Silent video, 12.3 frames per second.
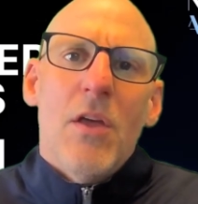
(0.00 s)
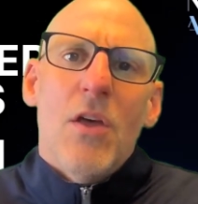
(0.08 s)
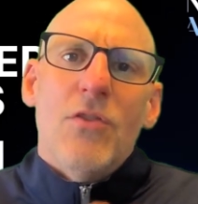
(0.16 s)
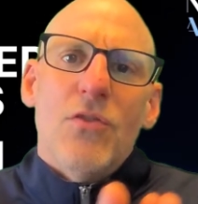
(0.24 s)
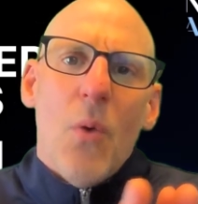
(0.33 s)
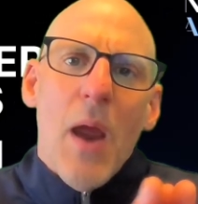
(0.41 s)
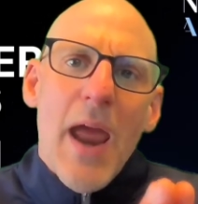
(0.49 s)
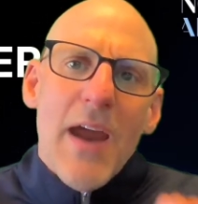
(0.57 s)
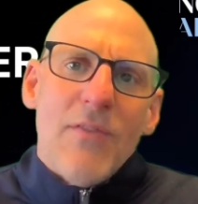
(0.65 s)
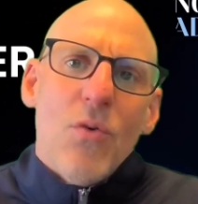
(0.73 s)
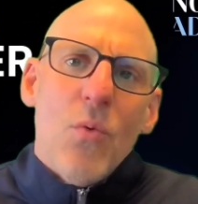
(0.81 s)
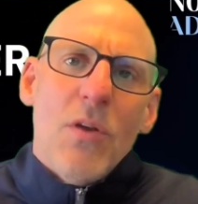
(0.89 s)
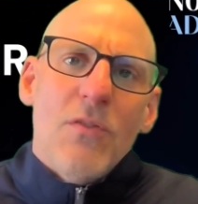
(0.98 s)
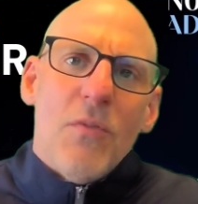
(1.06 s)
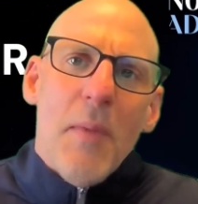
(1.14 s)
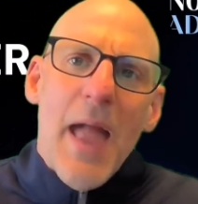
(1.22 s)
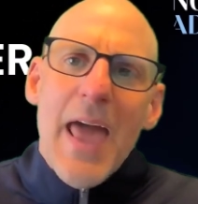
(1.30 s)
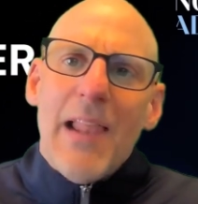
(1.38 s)
so everyone
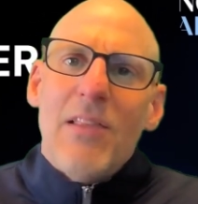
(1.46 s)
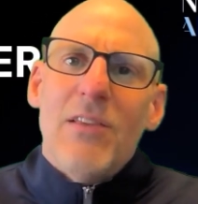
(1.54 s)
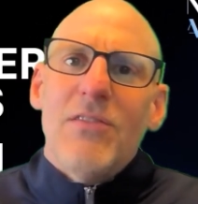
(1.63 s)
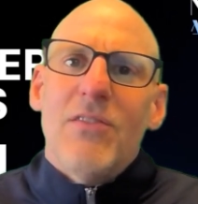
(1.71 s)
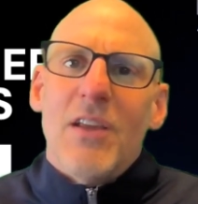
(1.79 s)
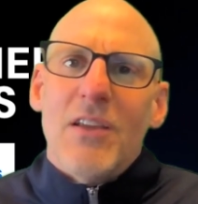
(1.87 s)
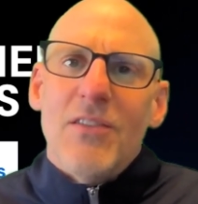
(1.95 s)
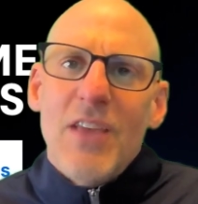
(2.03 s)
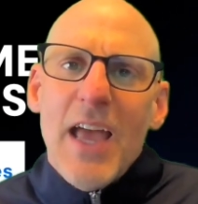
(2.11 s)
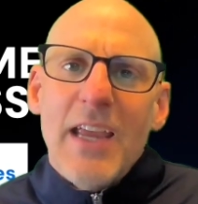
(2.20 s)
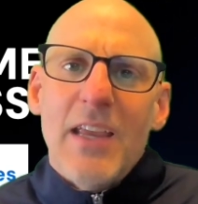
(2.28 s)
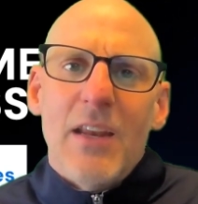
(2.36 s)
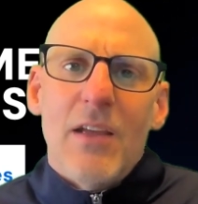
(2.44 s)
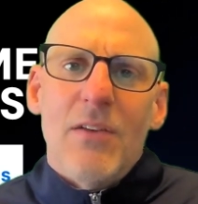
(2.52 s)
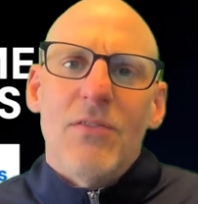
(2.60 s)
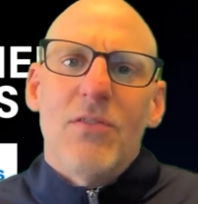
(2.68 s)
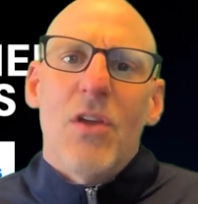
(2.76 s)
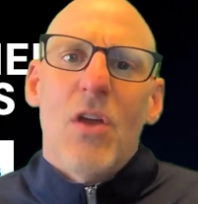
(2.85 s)
from analysts to
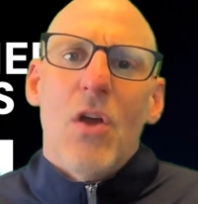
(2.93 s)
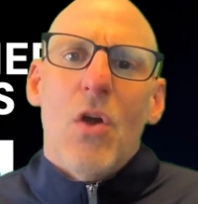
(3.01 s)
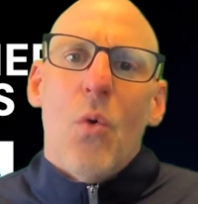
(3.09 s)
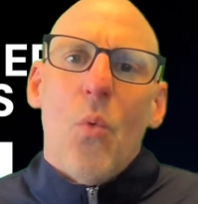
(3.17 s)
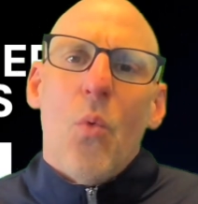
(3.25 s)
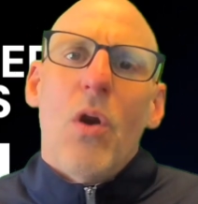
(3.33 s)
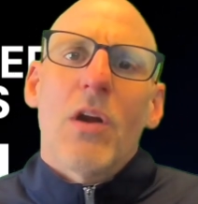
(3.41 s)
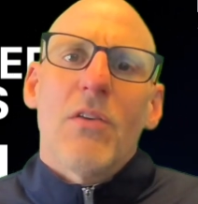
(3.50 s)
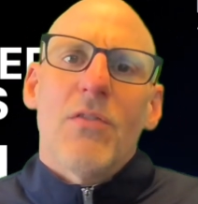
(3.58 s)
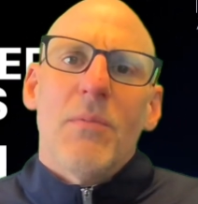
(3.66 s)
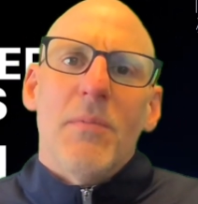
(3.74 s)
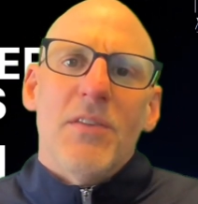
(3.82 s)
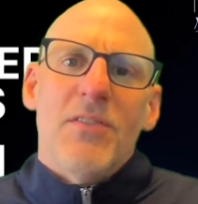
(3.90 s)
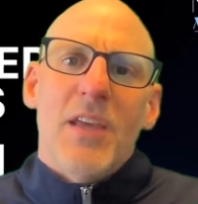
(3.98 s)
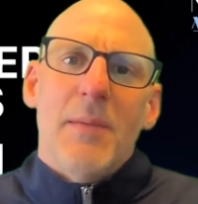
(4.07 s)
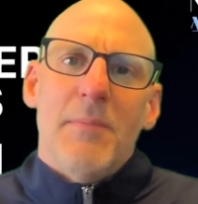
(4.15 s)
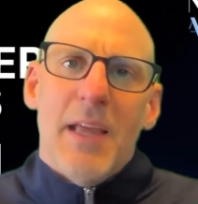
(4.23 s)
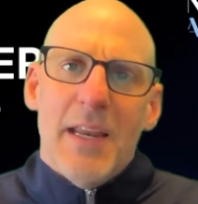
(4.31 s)
executives work from the
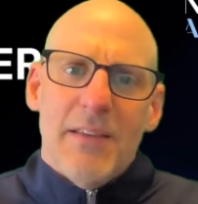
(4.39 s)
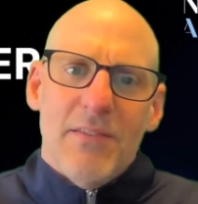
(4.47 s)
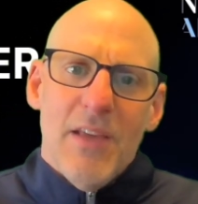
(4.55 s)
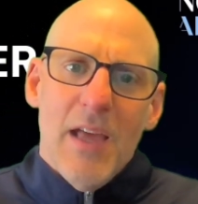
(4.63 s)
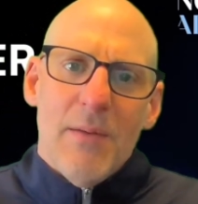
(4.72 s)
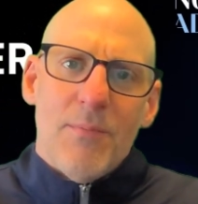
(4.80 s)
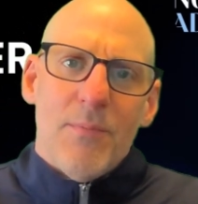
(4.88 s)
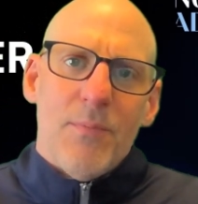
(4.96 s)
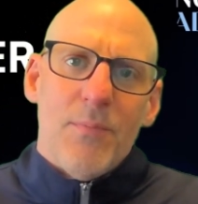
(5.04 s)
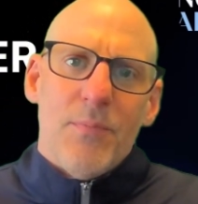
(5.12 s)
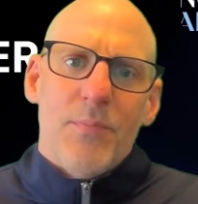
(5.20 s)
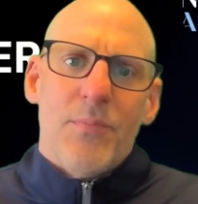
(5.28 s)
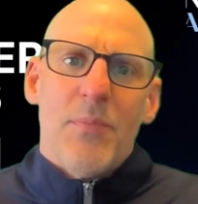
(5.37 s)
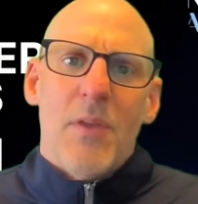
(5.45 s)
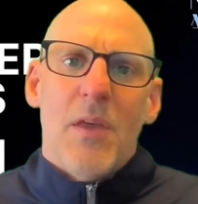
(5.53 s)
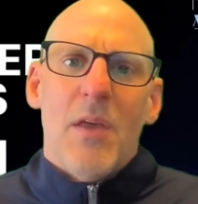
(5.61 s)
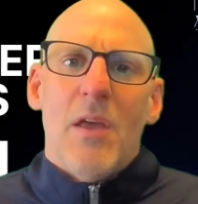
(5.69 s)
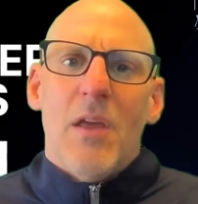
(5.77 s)
same data set.
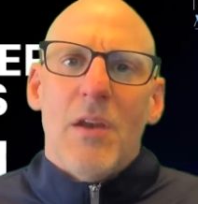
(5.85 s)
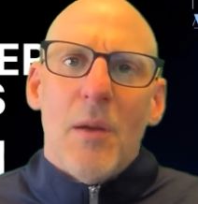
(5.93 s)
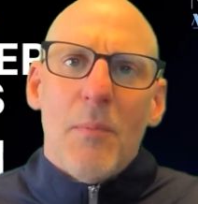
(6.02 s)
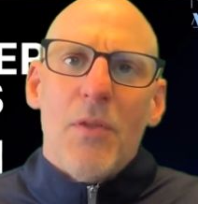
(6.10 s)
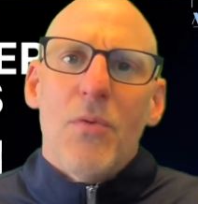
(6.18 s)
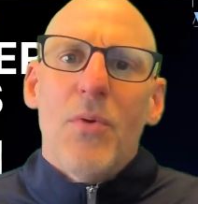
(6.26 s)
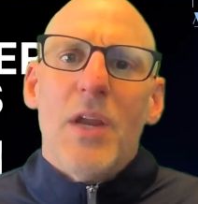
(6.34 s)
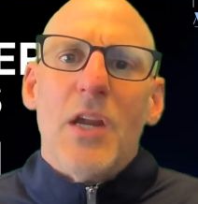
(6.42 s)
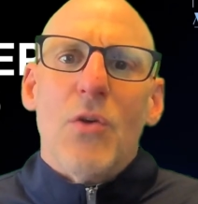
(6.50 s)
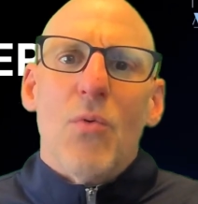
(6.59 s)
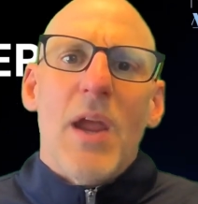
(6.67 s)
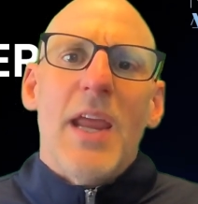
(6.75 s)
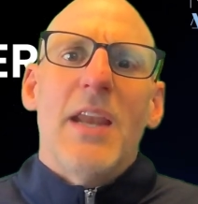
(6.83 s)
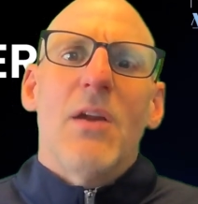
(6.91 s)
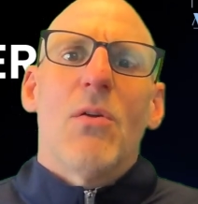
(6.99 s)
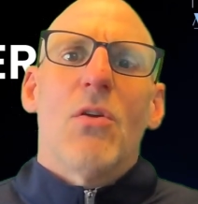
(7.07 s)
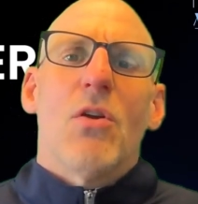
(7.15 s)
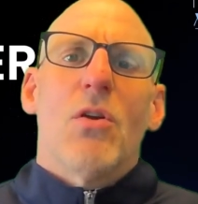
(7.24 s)
Number three,
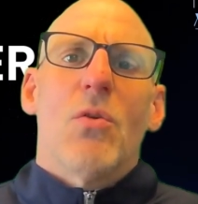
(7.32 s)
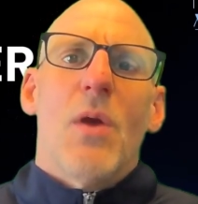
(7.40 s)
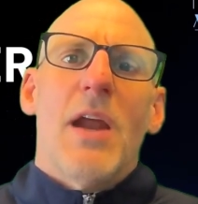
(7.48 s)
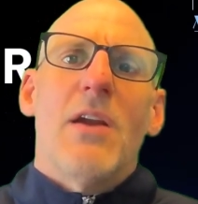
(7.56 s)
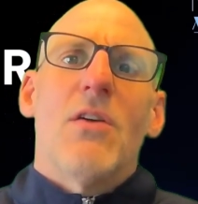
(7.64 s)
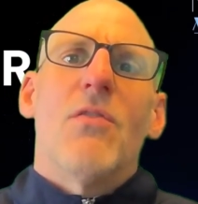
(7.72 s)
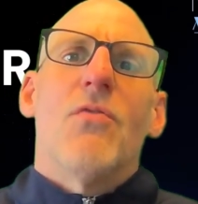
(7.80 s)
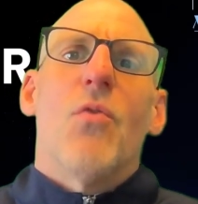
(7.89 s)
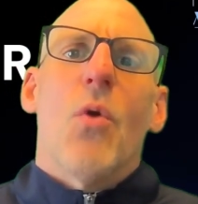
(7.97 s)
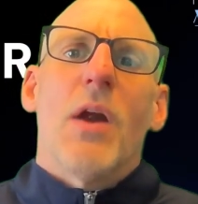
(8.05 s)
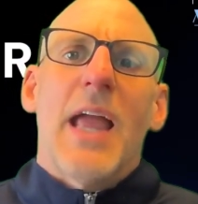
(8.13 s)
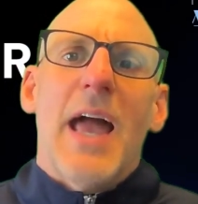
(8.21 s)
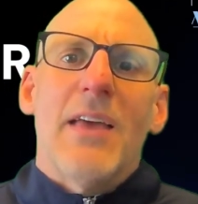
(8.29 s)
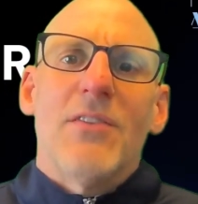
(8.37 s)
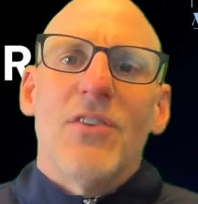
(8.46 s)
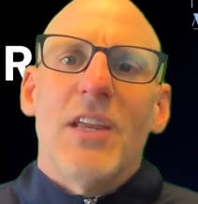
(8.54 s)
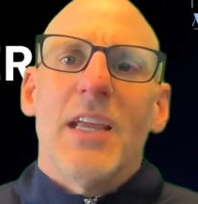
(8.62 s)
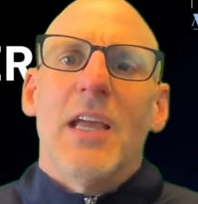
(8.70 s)
greater
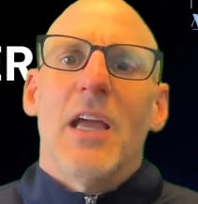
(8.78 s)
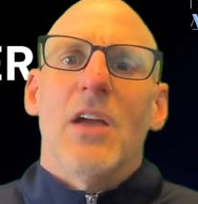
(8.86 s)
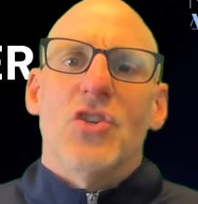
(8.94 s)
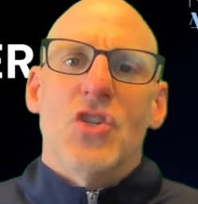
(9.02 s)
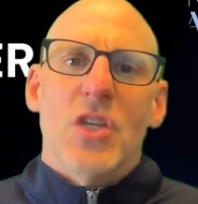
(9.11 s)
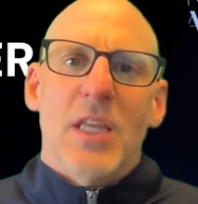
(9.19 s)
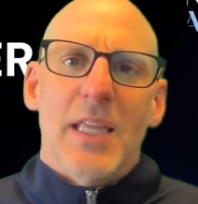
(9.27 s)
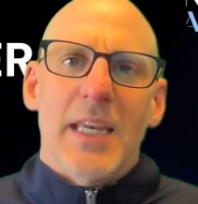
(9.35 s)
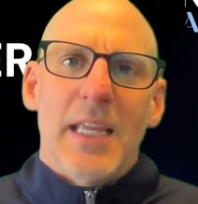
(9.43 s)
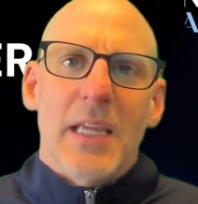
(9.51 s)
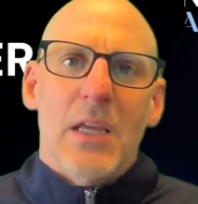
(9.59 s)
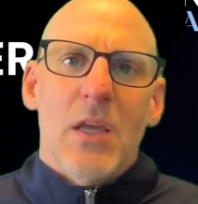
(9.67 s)
forecasting agility.